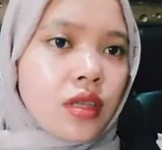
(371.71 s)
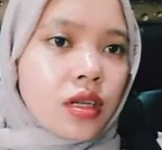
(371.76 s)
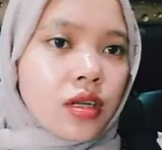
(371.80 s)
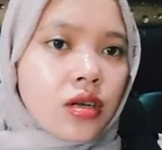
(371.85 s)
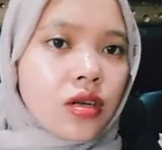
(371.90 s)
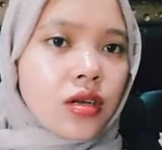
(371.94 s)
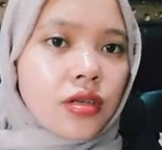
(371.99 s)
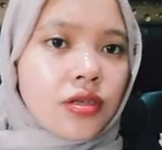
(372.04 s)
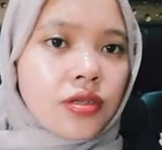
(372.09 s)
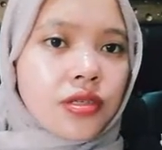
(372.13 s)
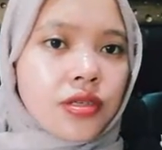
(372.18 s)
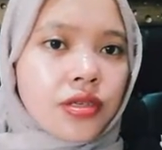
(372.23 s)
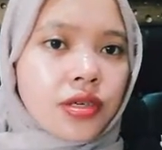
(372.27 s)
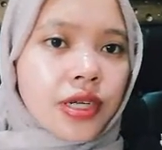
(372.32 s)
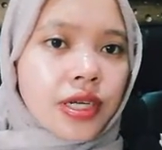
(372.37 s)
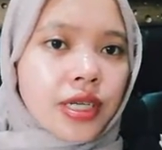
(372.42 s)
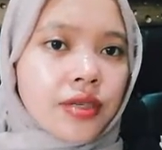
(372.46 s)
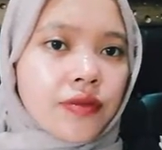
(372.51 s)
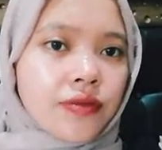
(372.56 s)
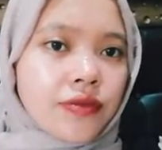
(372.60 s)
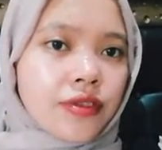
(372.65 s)

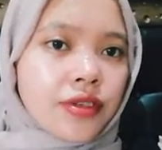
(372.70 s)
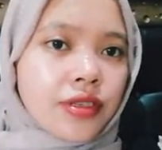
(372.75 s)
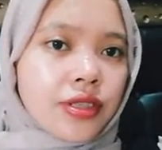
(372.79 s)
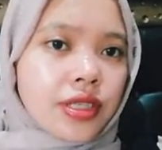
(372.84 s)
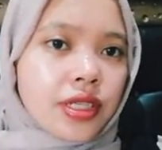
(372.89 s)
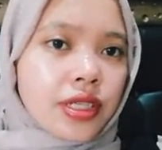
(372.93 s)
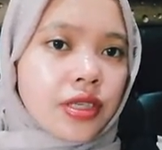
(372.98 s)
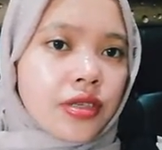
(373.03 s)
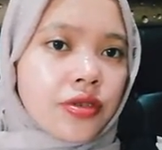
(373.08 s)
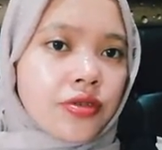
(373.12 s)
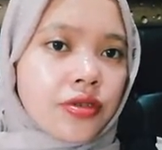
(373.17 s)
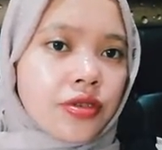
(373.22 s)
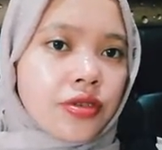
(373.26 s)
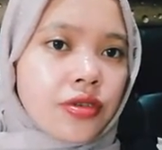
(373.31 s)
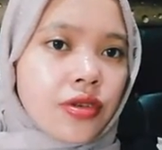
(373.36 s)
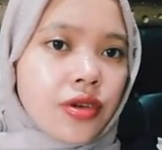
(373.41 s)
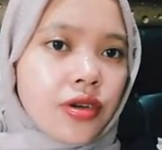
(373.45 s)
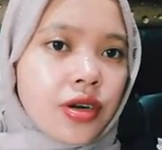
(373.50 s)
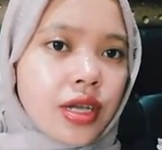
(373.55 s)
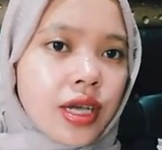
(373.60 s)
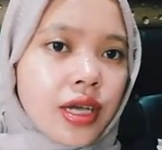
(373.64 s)
Contract for the use
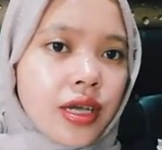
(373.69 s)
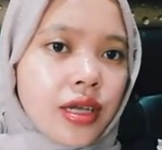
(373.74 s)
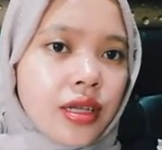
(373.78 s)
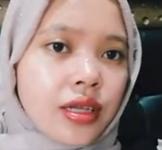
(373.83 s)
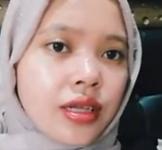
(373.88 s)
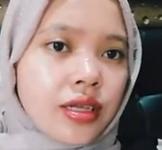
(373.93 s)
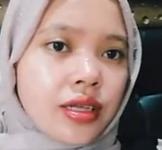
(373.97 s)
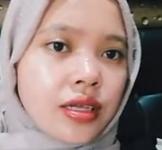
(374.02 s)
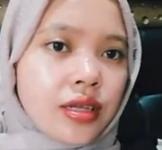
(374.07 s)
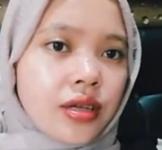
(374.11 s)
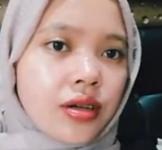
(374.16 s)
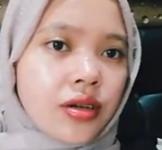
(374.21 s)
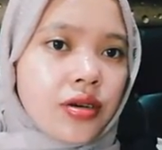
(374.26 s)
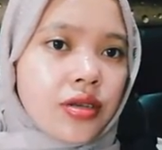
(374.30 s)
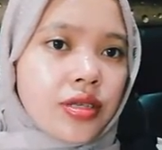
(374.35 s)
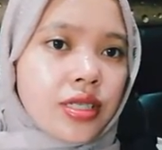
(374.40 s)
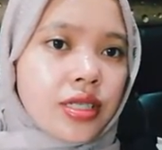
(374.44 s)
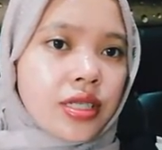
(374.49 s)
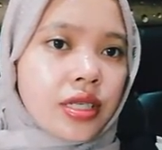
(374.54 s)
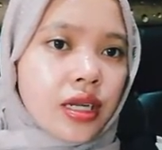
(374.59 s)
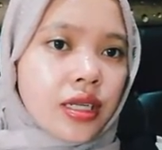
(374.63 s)
or
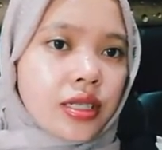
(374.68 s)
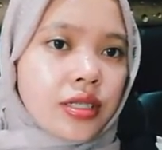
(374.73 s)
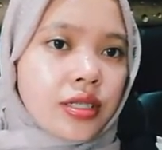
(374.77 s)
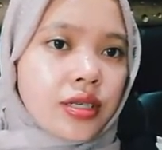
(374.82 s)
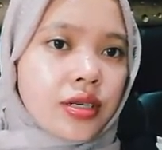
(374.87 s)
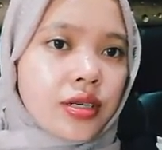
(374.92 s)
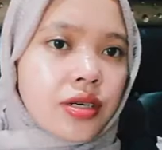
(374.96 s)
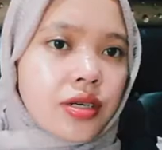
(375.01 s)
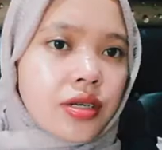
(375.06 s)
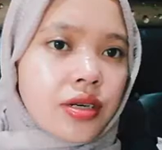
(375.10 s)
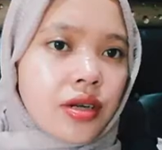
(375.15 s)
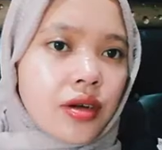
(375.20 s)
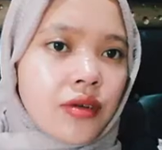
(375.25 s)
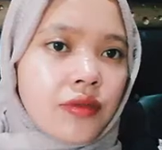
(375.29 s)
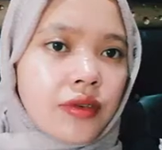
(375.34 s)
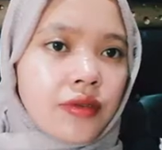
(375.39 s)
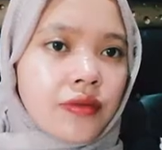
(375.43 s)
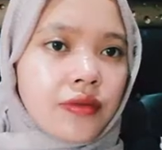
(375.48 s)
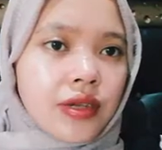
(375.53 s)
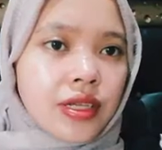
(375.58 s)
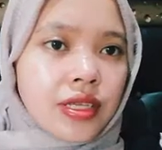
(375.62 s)
charter
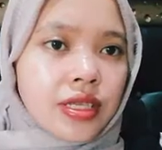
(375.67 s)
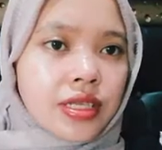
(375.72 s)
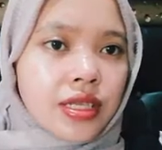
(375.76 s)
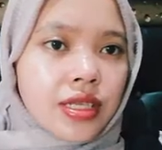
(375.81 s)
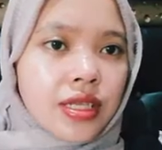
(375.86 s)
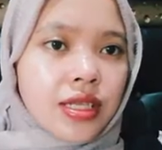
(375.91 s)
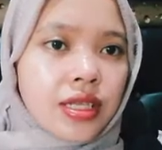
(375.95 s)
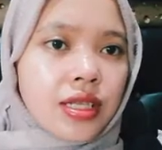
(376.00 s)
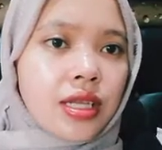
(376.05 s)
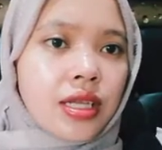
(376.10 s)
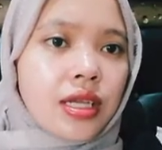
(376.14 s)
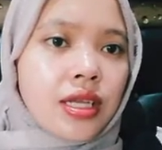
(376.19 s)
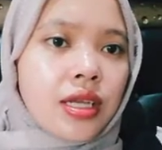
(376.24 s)
of a vessel.